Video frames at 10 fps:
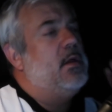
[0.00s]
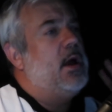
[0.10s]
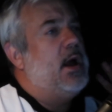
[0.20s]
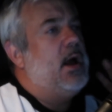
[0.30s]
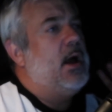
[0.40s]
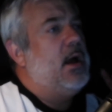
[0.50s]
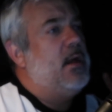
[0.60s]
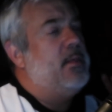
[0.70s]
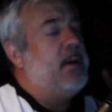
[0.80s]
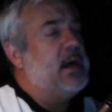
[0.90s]

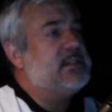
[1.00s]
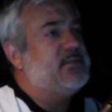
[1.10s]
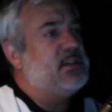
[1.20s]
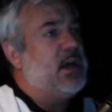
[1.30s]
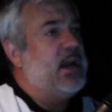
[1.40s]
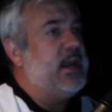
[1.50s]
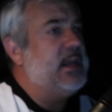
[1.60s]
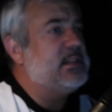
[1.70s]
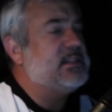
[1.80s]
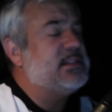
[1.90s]
uh, the Box of
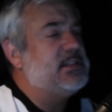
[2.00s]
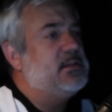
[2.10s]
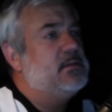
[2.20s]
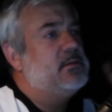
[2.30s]
Delights.